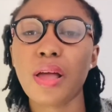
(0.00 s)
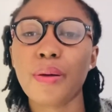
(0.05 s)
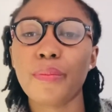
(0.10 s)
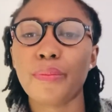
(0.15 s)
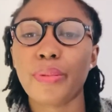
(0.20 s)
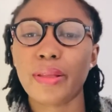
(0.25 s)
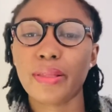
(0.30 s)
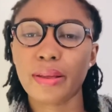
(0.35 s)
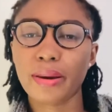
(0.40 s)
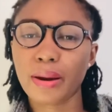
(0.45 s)

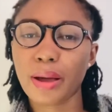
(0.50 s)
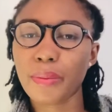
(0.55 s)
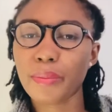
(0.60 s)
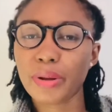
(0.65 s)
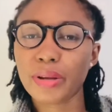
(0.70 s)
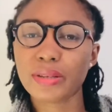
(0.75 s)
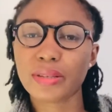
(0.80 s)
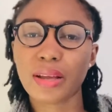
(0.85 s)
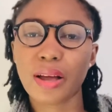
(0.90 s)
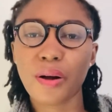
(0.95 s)
But the
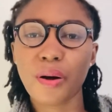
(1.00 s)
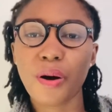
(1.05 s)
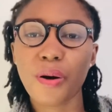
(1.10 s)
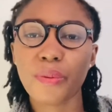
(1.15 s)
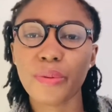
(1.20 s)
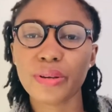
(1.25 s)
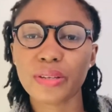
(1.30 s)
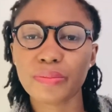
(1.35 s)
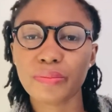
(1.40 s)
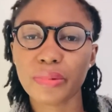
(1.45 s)
numbers are
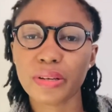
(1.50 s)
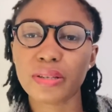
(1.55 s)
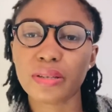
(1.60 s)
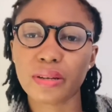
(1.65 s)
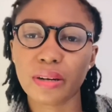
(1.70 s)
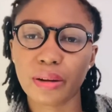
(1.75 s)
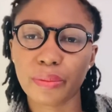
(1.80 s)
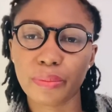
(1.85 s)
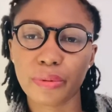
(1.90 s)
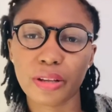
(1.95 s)
always mixed
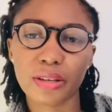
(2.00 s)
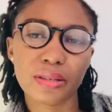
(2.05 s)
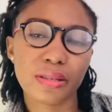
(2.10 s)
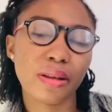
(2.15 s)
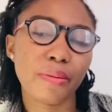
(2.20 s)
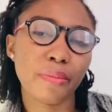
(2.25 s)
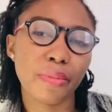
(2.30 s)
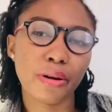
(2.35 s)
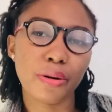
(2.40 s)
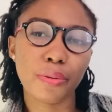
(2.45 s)
up. There's
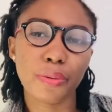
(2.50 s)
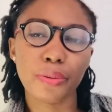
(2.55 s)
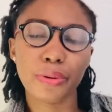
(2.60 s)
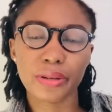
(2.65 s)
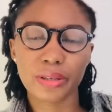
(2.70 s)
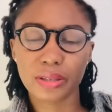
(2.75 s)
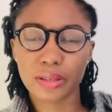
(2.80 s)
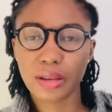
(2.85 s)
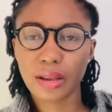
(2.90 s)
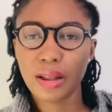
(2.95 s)
somebody who is